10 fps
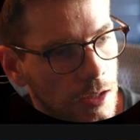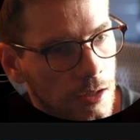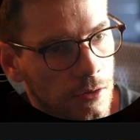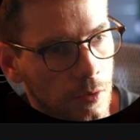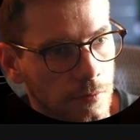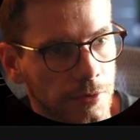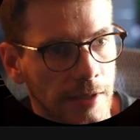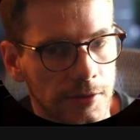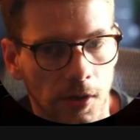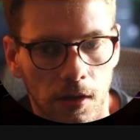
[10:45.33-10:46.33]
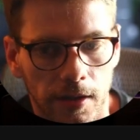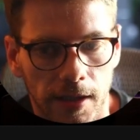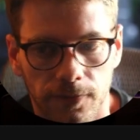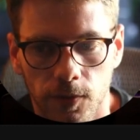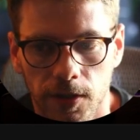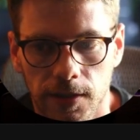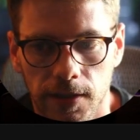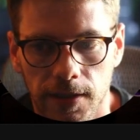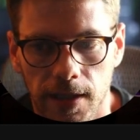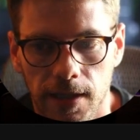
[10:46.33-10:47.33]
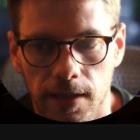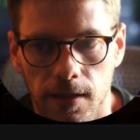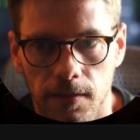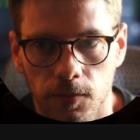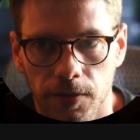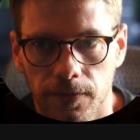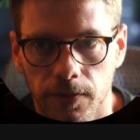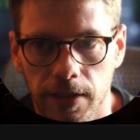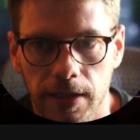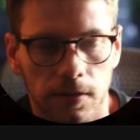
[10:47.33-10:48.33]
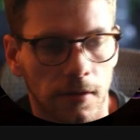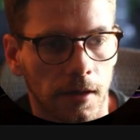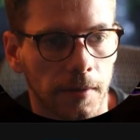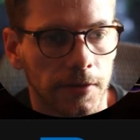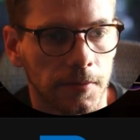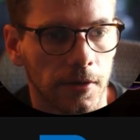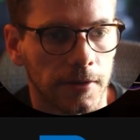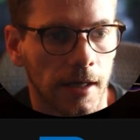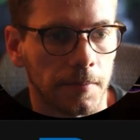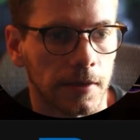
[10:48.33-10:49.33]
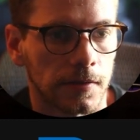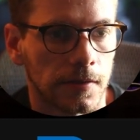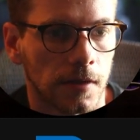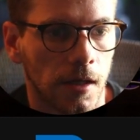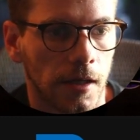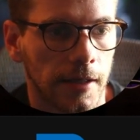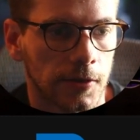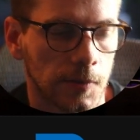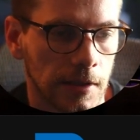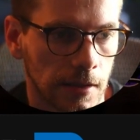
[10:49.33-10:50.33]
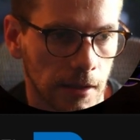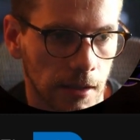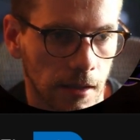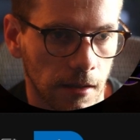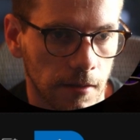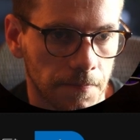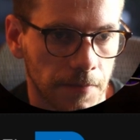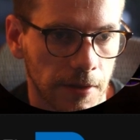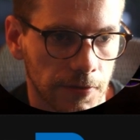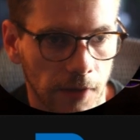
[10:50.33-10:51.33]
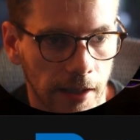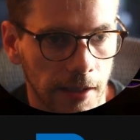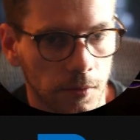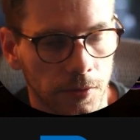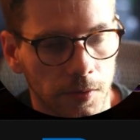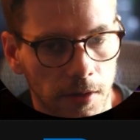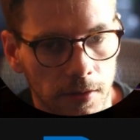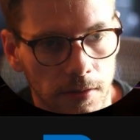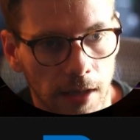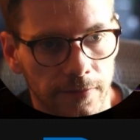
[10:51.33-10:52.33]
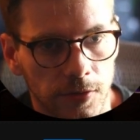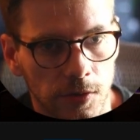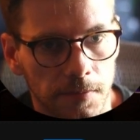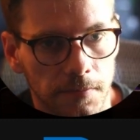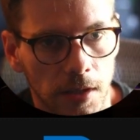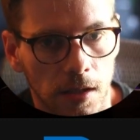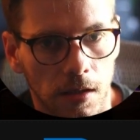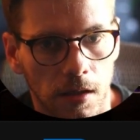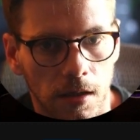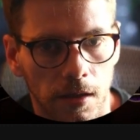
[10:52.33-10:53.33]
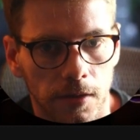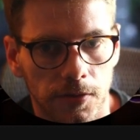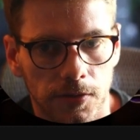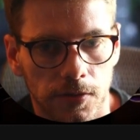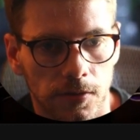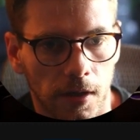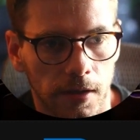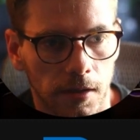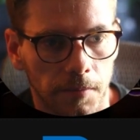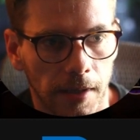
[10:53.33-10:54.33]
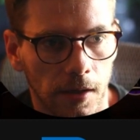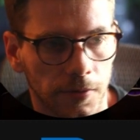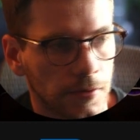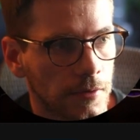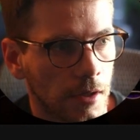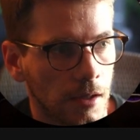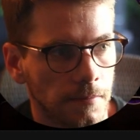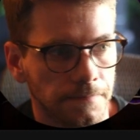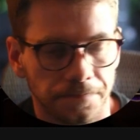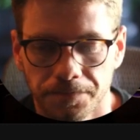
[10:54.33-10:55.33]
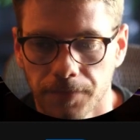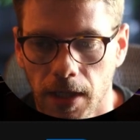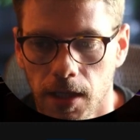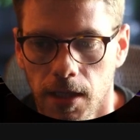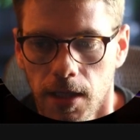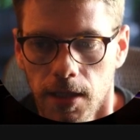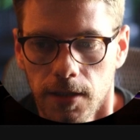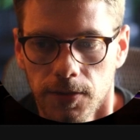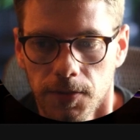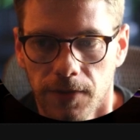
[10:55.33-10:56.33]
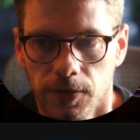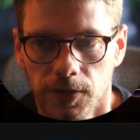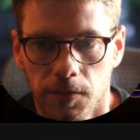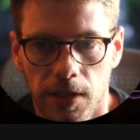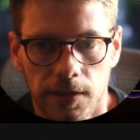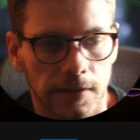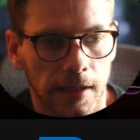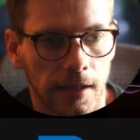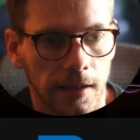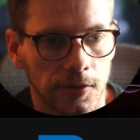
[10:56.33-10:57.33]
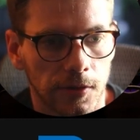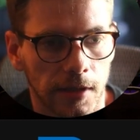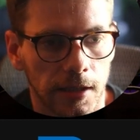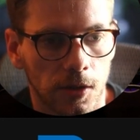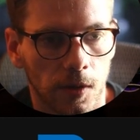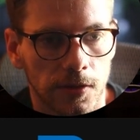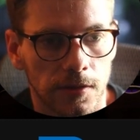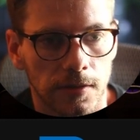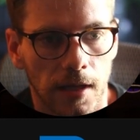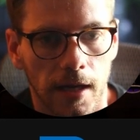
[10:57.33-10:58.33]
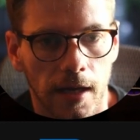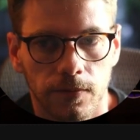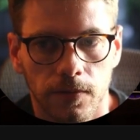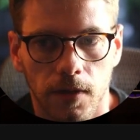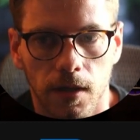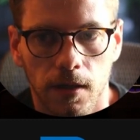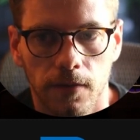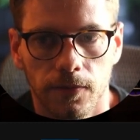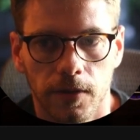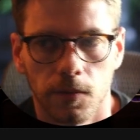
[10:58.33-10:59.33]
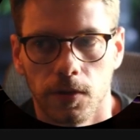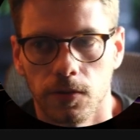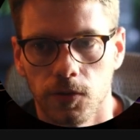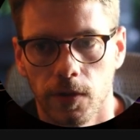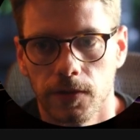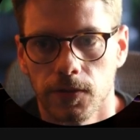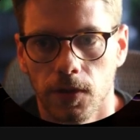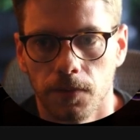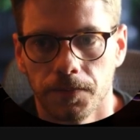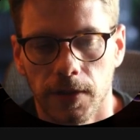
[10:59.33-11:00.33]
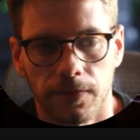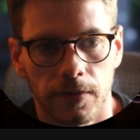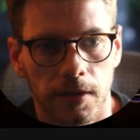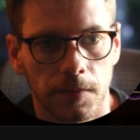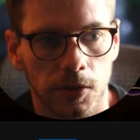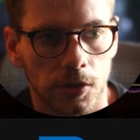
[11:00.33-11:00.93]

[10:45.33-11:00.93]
Cool. So that's all I got for you today. We'll definitely talk about some other topics next week. And then this Friday, we'll do another live stream just talking about some different subjects and answering any questions live for anyone who joins. So definitely be sure